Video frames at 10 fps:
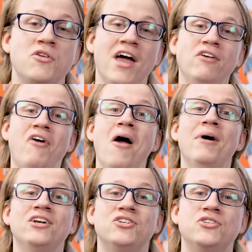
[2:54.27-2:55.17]
So thank you very
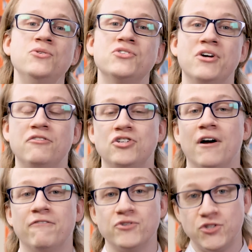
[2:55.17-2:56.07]
much to
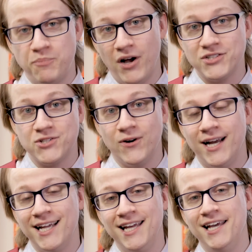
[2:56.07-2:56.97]
Surfshark for
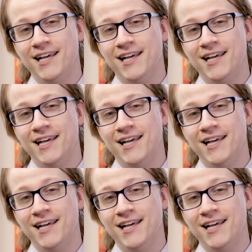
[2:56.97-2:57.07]
sponsoring.